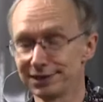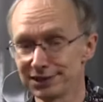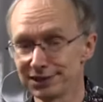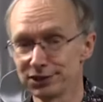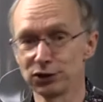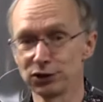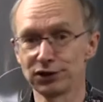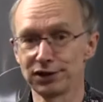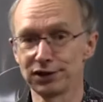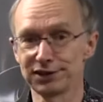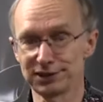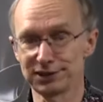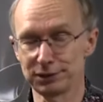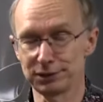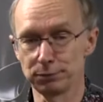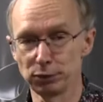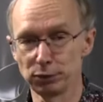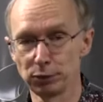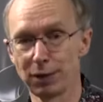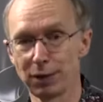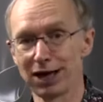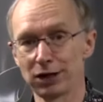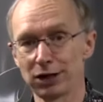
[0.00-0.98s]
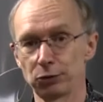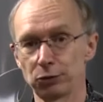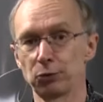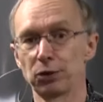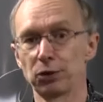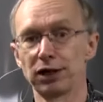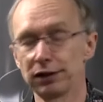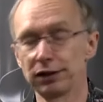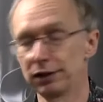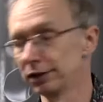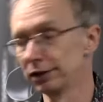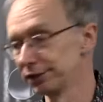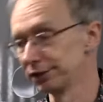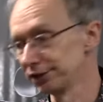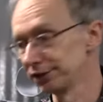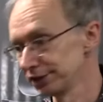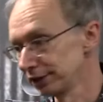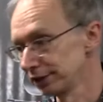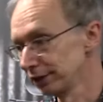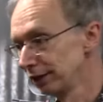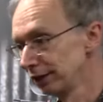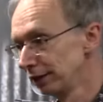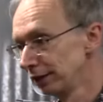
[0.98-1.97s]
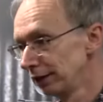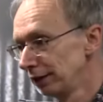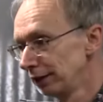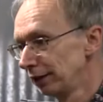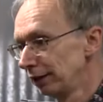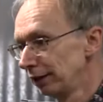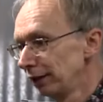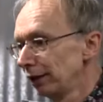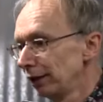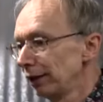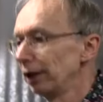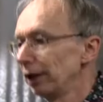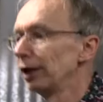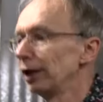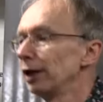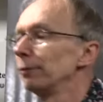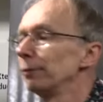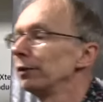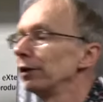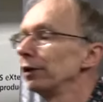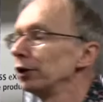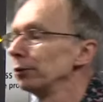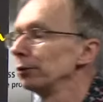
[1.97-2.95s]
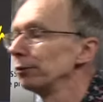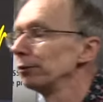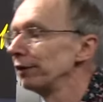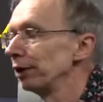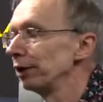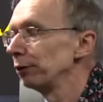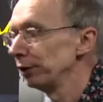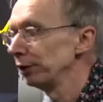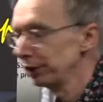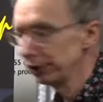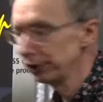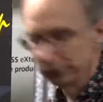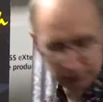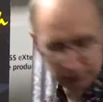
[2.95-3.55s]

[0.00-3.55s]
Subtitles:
It's not a simple black and white answer. Oh, there we go.